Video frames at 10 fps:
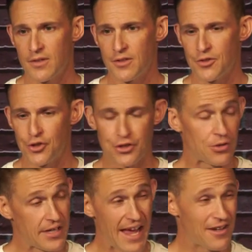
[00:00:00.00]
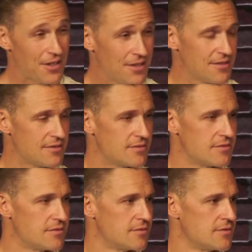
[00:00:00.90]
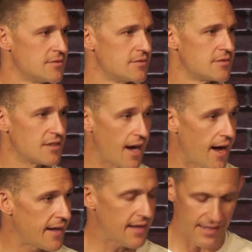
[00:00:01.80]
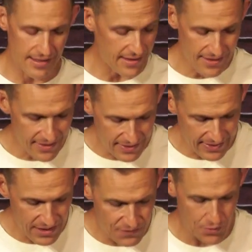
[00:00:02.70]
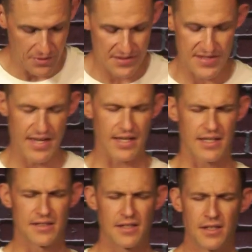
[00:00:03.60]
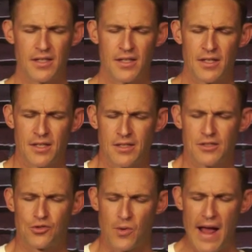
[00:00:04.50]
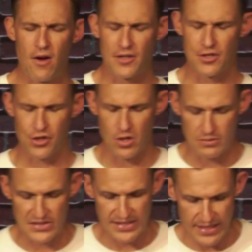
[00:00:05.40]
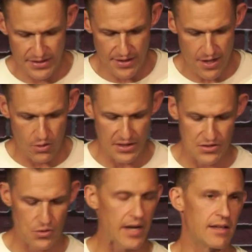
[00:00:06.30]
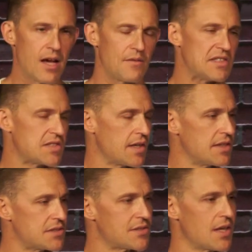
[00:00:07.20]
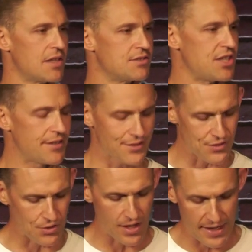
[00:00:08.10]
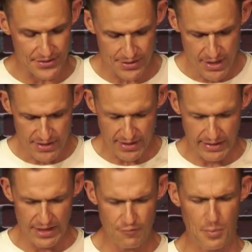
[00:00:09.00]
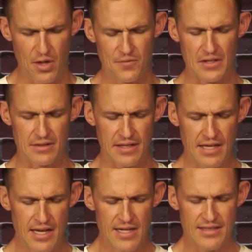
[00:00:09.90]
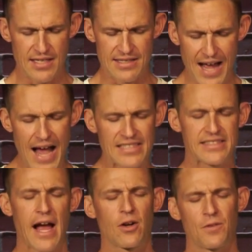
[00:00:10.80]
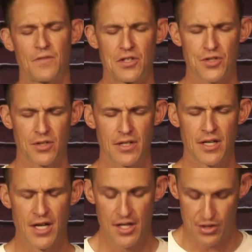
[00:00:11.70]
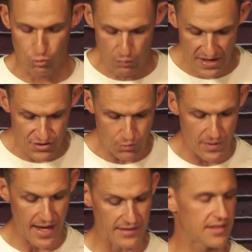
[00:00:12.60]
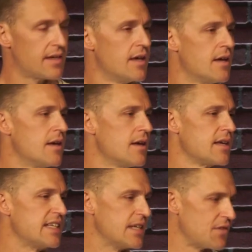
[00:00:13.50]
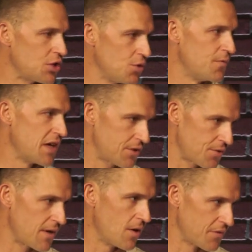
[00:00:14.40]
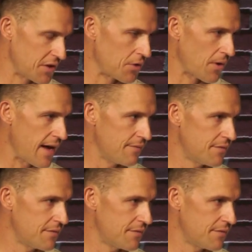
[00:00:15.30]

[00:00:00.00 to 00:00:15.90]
Your Creator, God, He, he didn't leave you to sink and to drown in your own sin. No, in His great love, He sent His Son, Jesus Christ, to live perfectly, to die sacrificially, to resurrect, giving you victory over the grave,